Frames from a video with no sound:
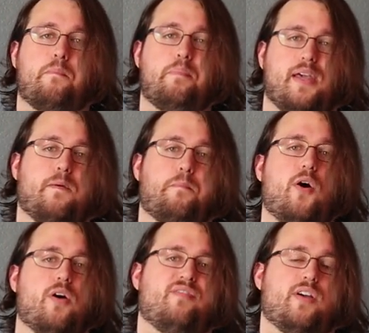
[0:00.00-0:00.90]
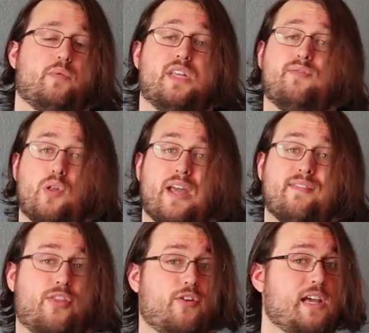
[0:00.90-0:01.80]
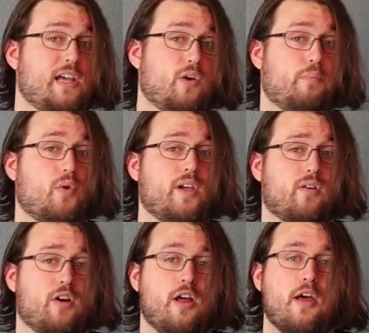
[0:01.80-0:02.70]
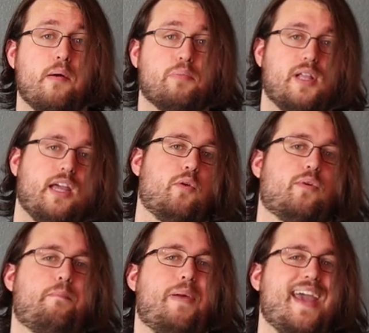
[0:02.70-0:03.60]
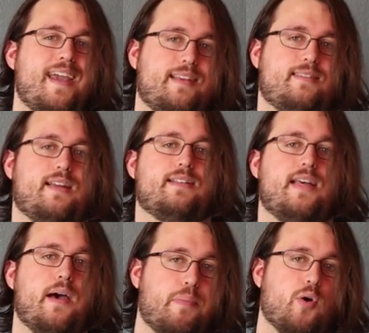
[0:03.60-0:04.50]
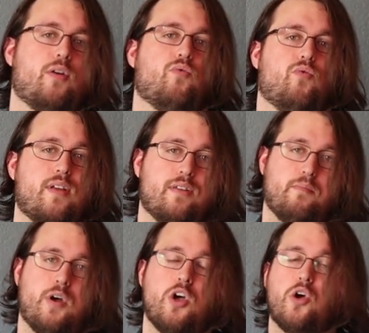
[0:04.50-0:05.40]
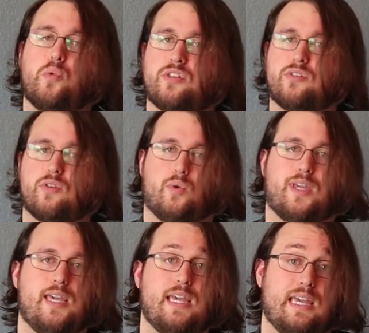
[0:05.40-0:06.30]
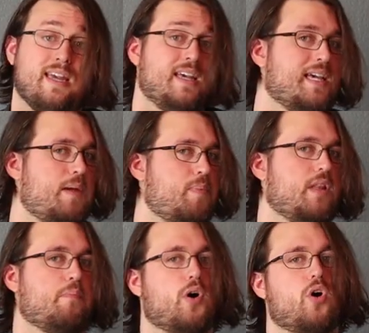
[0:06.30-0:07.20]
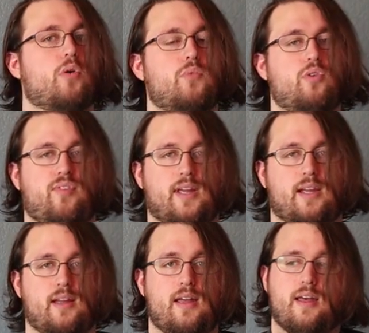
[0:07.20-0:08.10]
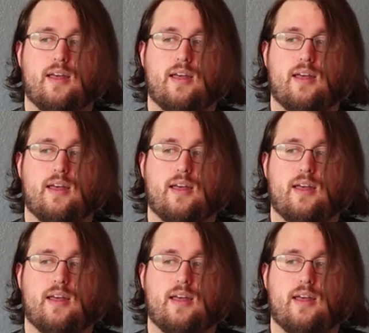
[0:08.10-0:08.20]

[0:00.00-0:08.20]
a big part of it was, even though they have a 38-year-old point guard, playing with pace and tempo and rhythm was so key. Keeping the ball moving